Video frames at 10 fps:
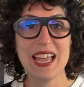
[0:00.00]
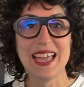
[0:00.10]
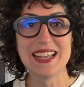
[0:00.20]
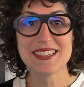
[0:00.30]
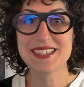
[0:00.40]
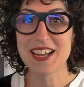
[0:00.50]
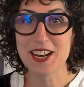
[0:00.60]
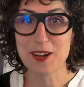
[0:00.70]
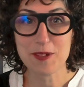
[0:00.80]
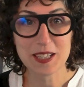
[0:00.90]
It's
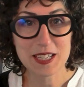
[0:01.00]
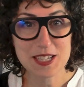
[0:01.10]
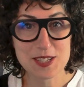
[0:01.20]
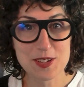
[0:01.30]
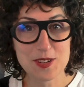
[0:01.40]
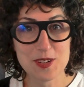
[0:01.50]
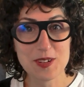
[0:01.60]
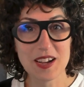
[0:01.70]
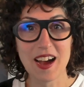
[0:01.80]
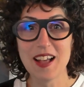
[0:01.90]
starting really
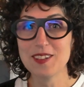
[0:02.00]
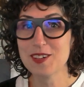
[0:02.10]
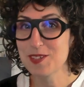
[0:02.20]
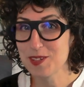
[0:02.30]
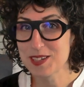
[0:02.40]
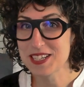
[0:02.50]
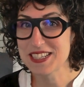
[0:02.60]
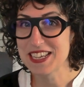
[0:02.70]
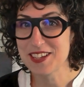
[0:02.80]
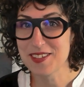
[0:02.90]
soon. I look forward to
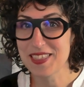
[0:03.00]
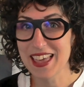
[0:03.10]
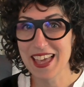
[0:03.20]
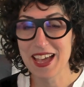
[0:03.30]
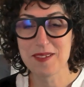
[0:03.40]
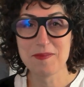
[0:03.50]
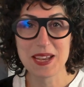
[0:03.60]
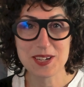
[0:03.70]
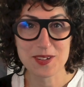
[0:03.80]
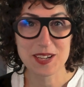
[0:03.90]
seeing you there.
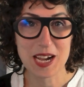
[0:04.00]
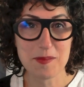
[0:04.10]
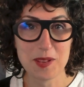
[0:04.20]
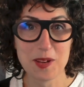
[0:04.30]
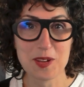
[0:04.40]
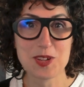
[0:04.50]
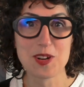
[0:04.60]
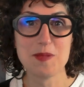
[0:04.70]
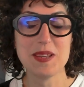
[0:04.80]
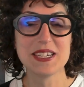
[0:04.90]
Make sure you come along and
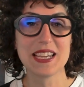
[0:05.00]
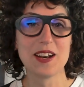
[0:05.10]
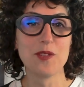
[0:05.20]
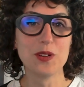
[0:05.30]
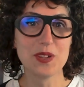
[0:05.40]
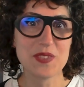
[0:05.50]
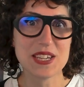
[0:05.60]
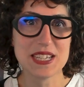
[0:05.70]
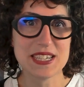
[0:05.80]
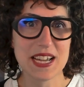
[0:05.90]
join me to get all of the
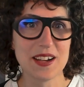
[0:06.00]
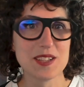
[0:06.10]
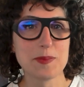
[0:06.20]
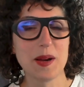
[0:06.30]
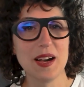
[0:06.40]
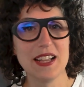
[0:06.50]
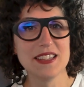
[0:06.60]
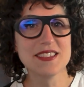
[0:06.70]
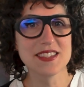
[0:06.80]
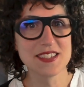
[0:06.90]
details behind
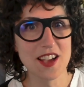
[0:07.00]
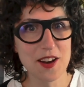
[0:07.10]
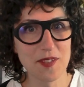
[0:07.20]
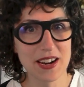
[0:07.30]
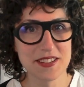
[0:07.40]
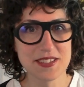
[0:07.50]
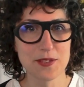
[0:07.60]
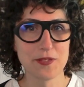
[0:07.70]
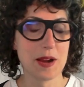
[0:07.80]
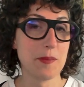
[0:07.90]
this design, write, and sell
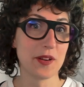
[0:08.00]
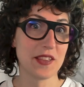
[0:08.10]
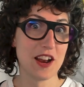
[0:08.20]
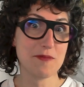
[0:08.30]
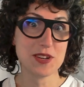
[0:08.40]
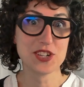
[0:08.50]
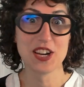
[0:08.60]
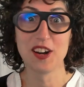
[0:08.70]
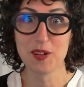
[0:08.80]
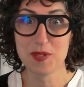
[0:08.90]
framework that I've been
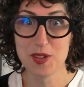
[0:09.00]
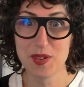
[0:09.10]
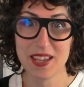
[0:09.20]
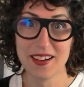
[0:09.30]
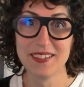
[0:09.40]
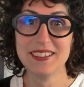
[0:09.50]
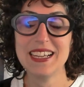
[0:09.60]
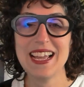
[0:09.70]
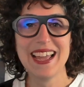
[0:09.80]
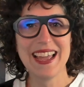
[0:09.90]
sharing with you here.
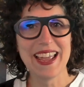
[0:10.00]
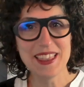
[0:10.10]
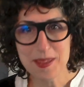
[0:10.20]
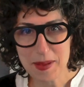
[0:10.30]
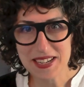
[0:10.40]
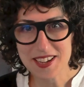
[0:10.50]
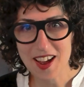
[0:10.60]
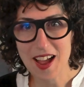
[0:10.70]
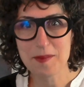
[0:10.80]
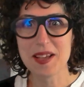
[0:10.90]
In the
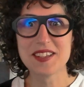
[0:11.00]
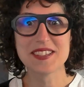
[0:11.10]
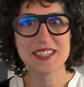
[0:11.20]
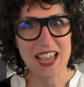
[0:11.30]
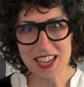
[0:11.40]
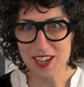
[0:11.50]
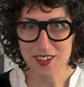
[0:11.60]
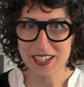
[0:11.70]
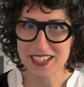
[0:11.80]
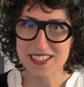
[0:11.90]
meantime, stay
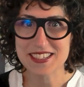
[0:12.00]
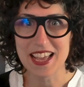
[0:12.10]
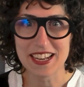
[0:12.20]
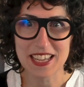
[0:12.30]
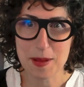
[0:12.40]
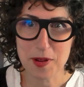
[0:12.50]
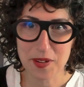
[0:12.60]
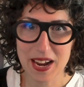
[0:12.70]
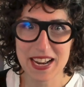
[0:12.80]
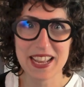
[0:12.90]
curious and keep
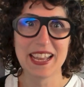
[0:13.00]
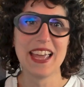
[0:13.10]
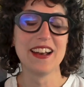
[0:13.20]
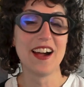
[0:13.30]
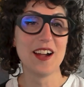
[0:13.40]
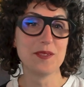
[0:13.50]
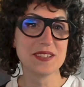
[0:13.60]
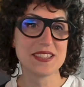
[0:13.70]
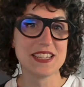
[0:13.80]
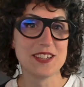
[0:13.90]
creating, and I will
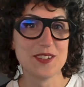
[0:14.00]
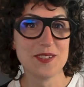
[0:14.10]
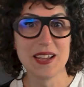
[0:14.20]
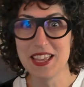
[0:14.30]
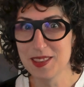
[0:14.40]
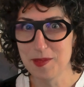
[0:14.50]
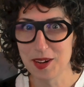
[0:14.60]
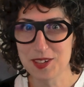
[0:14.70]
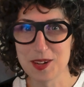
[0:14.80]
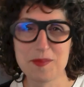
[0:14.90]
see you in the
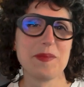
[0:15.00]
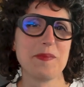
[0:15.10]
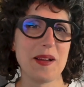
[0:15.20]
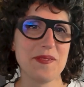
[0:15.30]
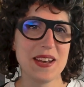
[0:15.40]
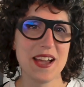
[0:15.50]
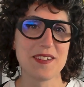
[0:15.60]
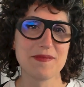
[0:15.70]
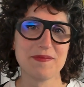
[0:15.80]
workshop. Bye for now.